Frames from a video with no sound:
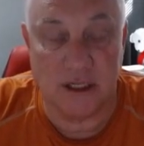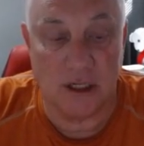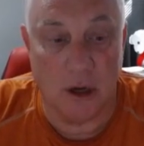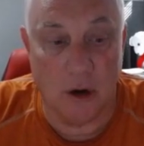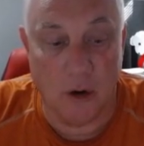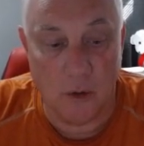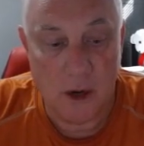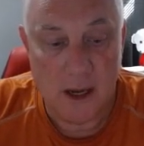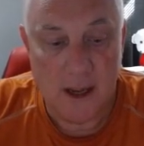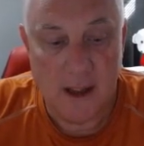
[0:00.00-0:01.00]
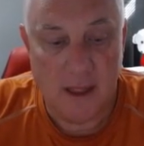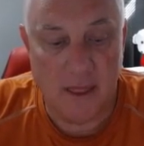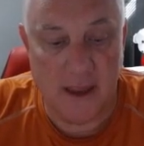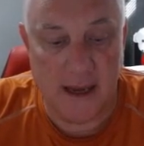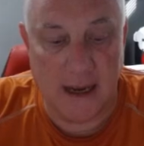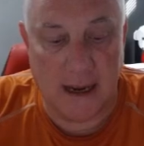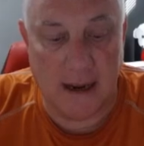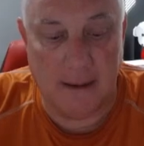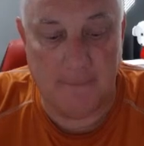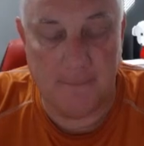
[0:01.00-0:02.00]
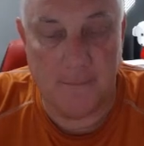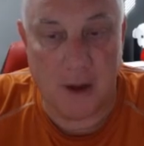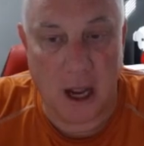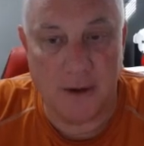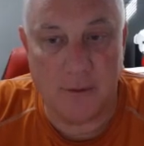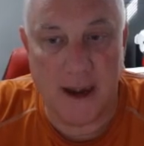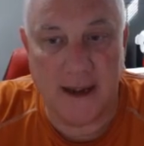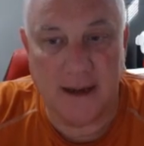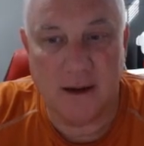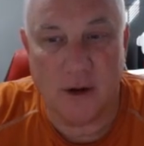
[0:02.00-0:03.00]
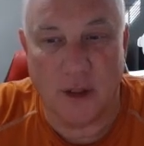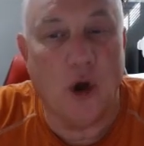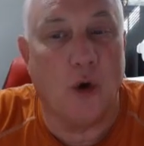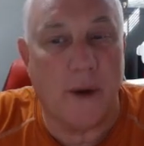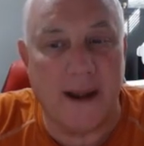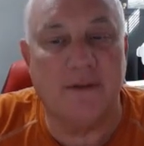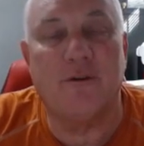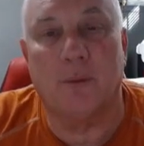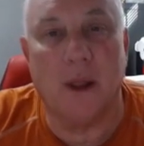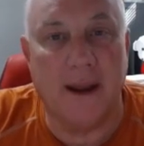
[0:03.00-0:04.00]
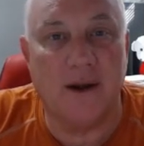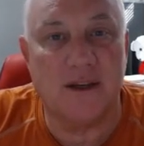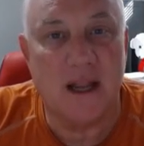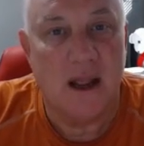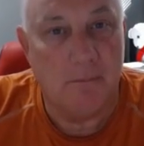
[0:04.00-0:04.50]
So the on rating or the goal rating for players